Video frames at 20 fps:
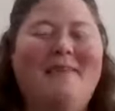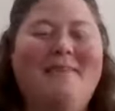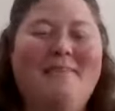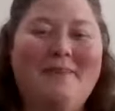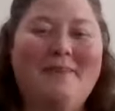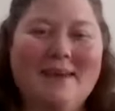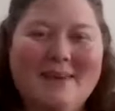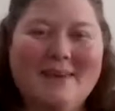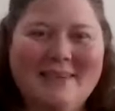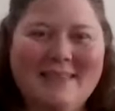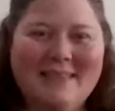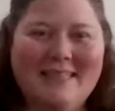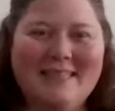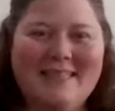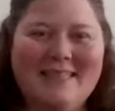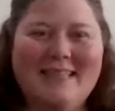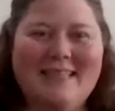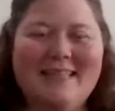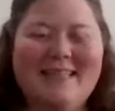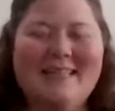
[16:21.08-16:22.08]
The
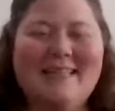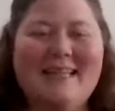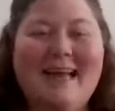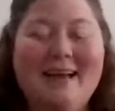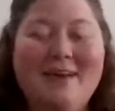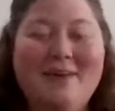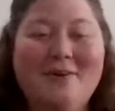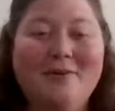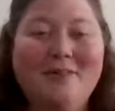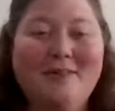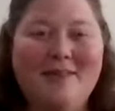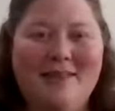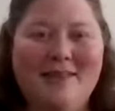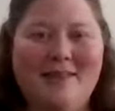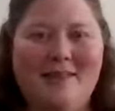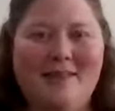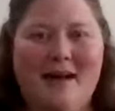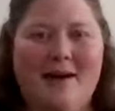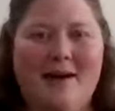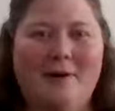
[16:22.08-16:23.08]
Pharisees held to the
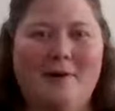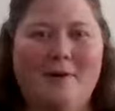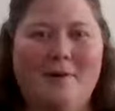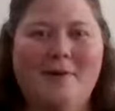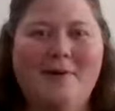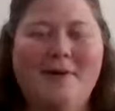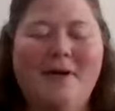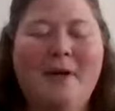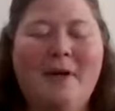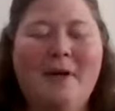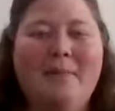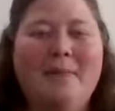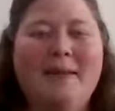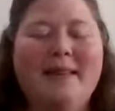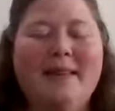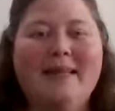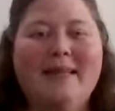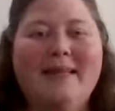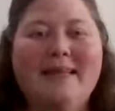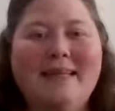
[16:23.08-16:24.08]
law, but
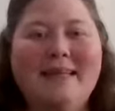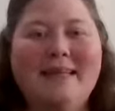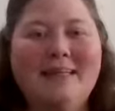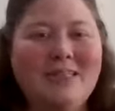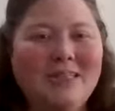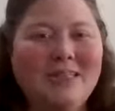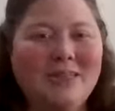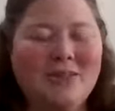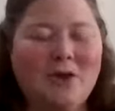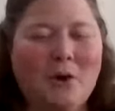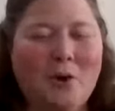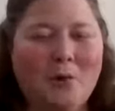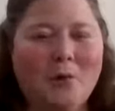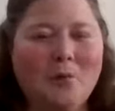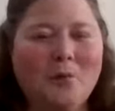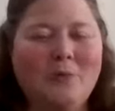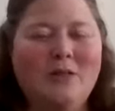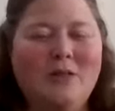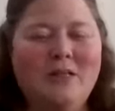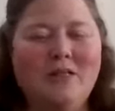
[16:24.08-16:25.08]
they didn't just
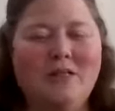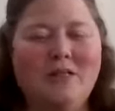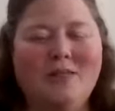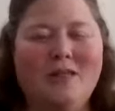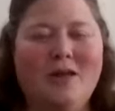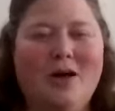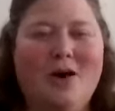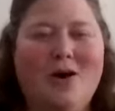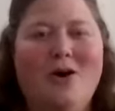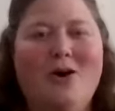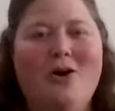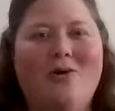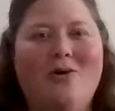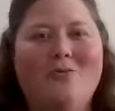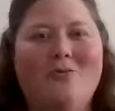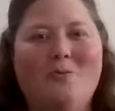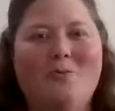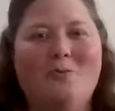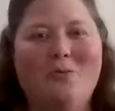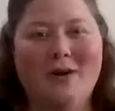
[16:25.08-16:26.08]
hold to the law
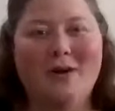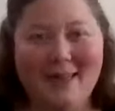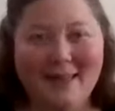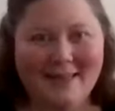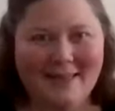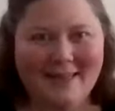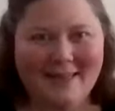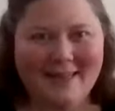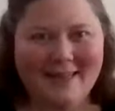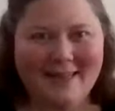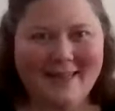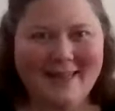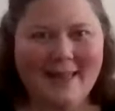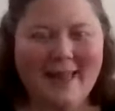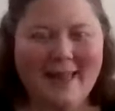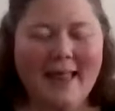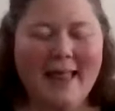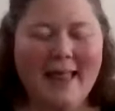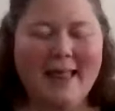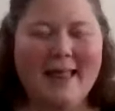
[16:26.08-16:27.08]
written.
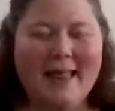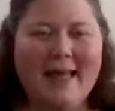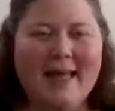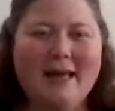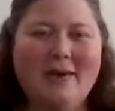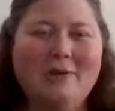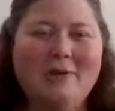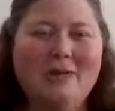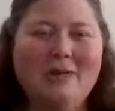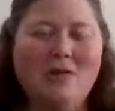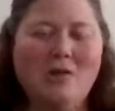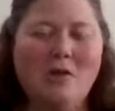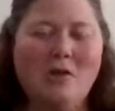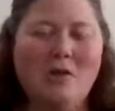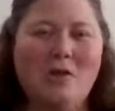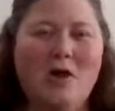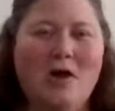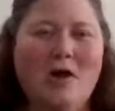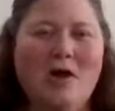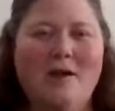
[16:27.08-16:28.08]
They held to the
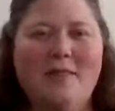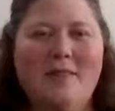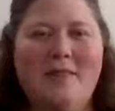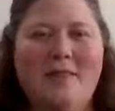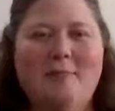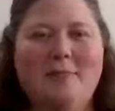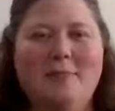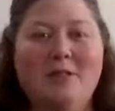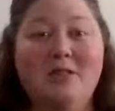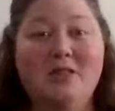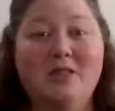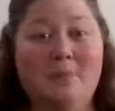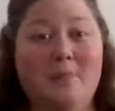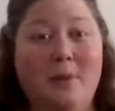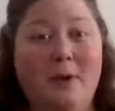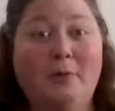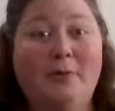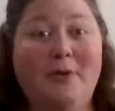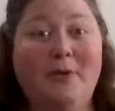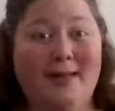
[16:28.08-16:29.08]
law that was
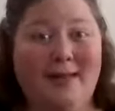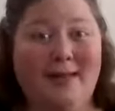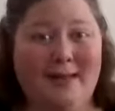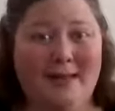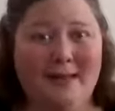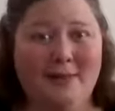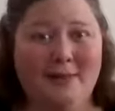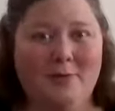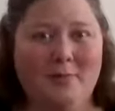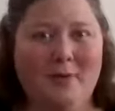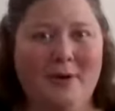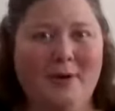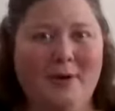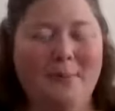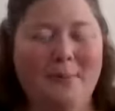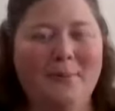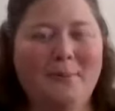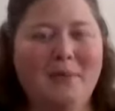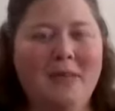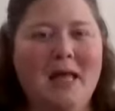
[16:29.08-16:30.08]
spoken as
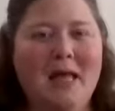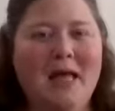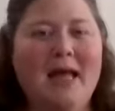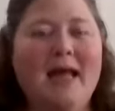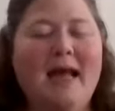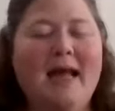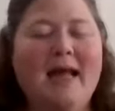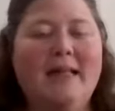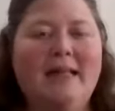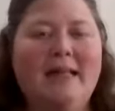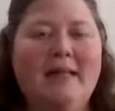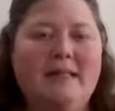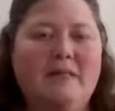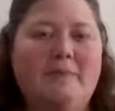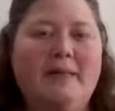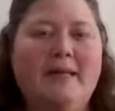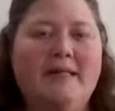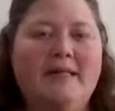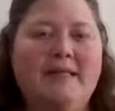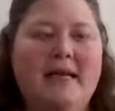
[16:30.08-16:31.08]
well. And they
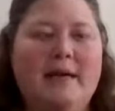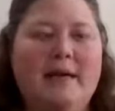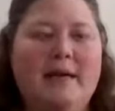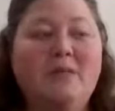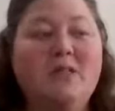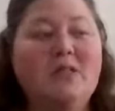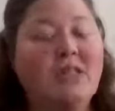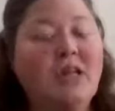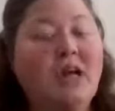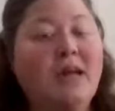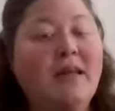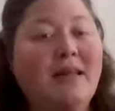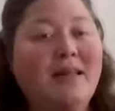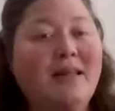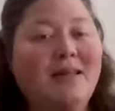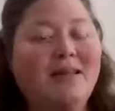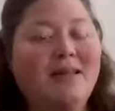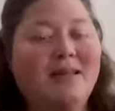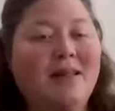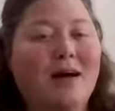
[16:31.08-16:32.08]
spent time
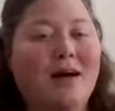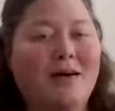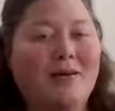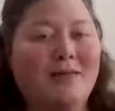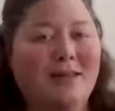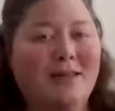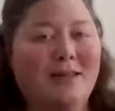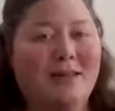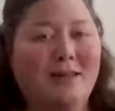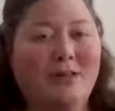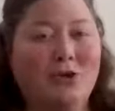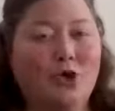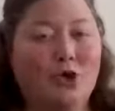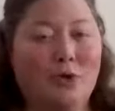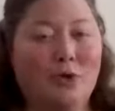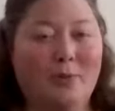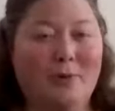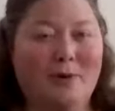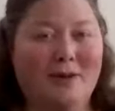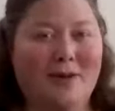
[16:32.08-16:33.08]
studying the law and
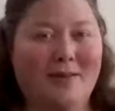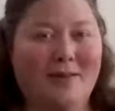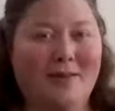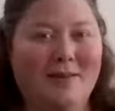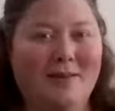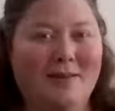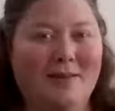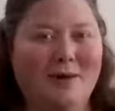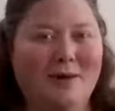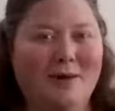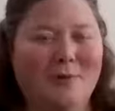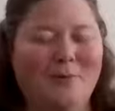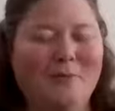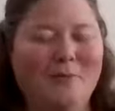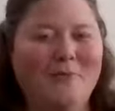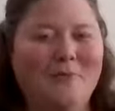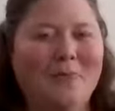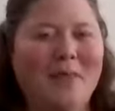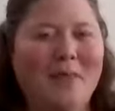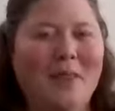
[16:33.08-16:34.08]
interpreting the law.